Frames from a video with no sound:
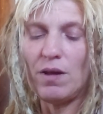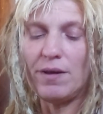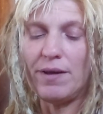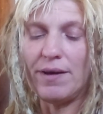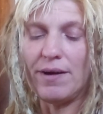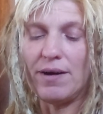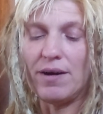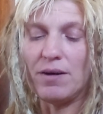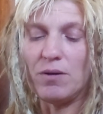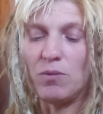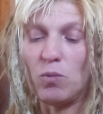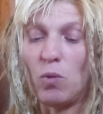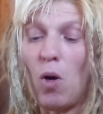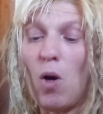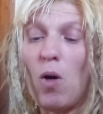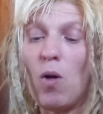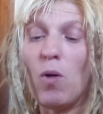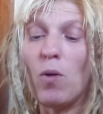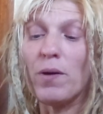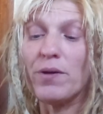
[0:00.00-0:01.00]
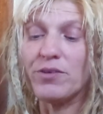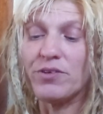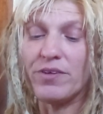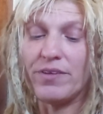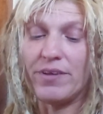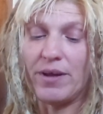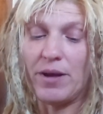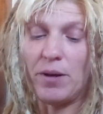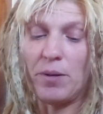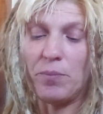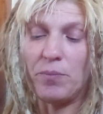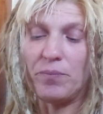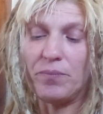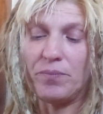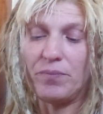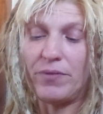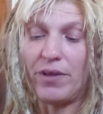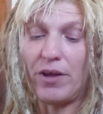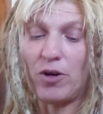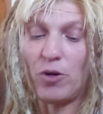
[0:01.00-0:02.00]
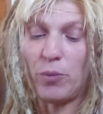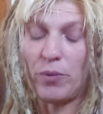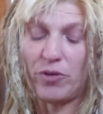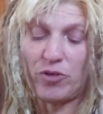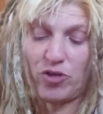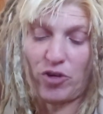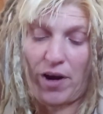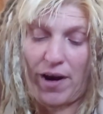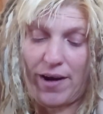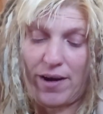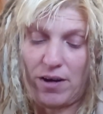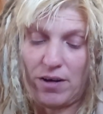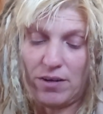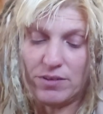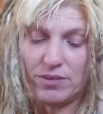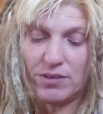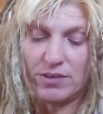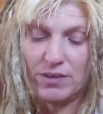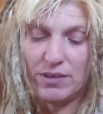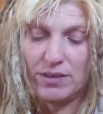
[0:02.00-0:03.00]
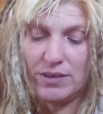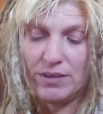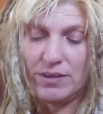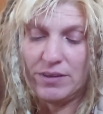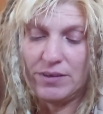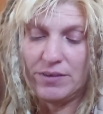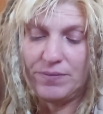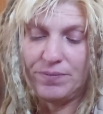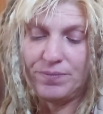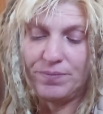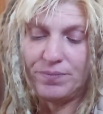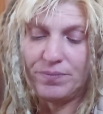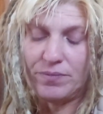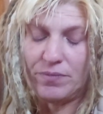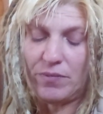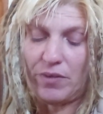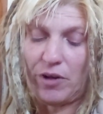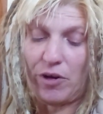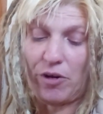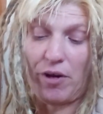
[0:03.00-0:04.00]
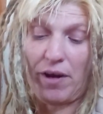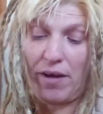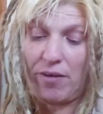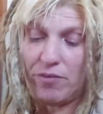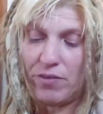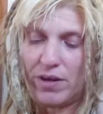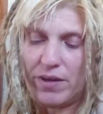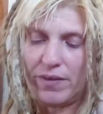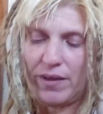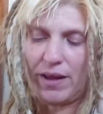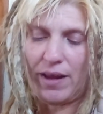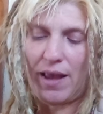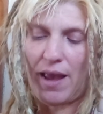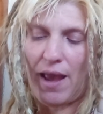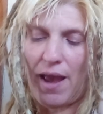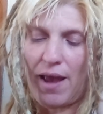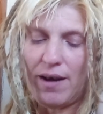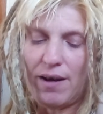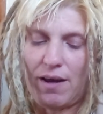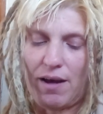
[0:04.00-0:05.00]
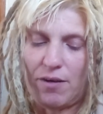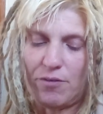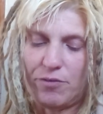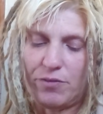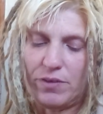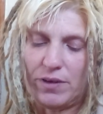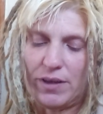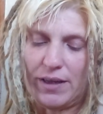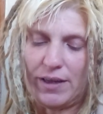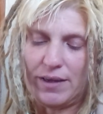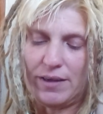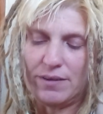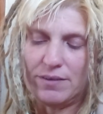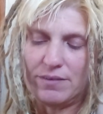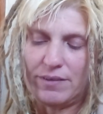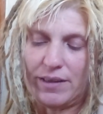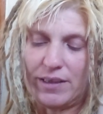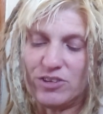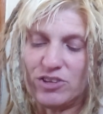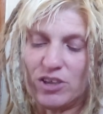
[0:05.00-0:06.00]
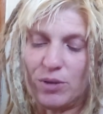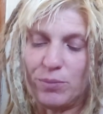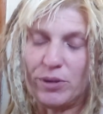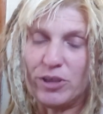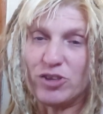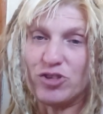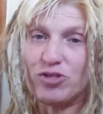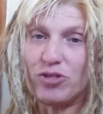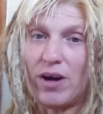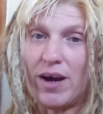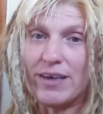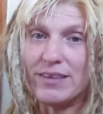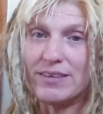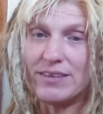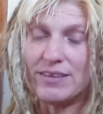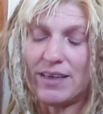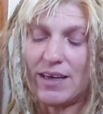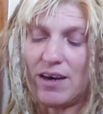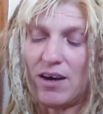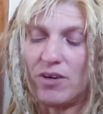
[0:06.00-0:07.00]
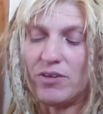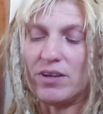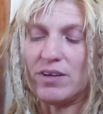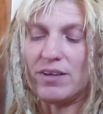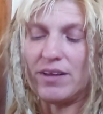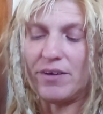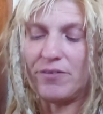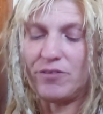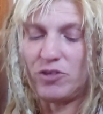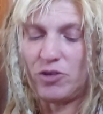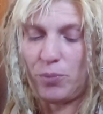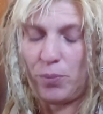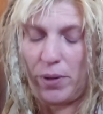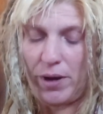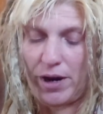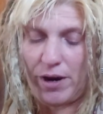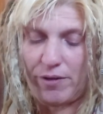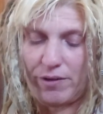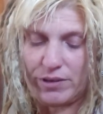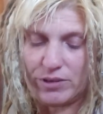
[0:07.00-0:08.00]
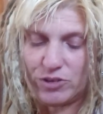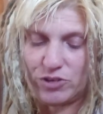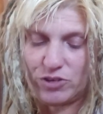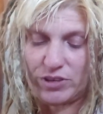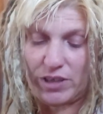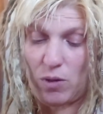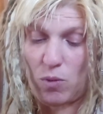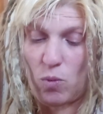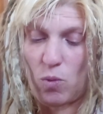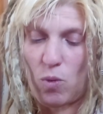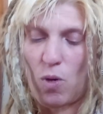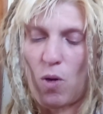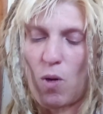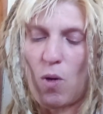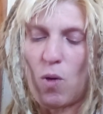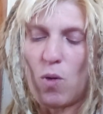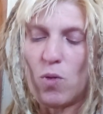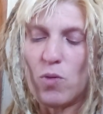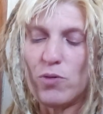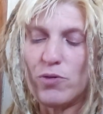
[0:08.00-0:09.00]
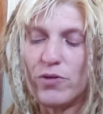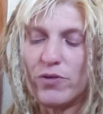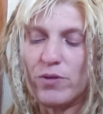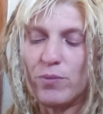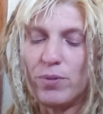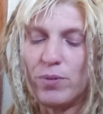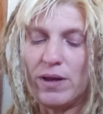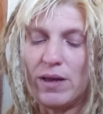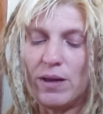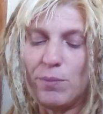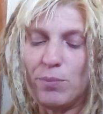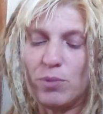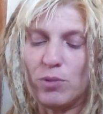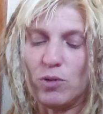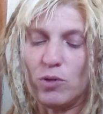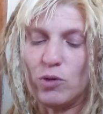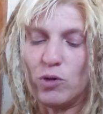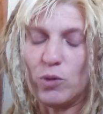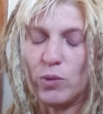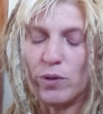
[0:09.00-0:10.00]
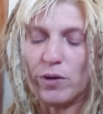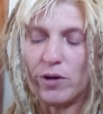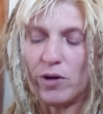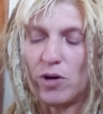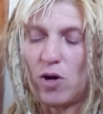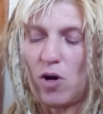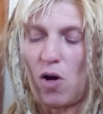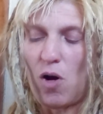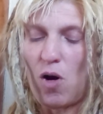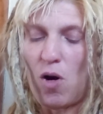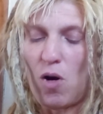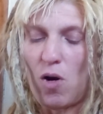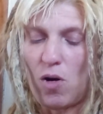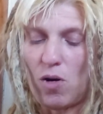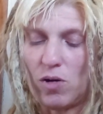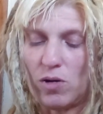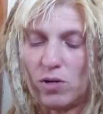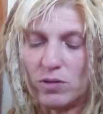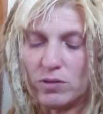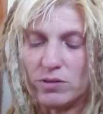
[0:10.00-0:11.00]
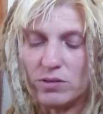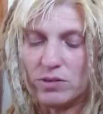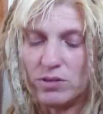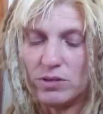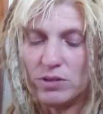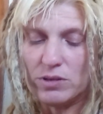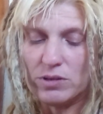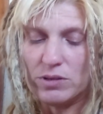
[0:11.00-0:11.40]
Yeah, woe unto them that are with child. They are heavy and they cannot flee. They shall be trodden down and left to perish. Yeah, woe to the people who are called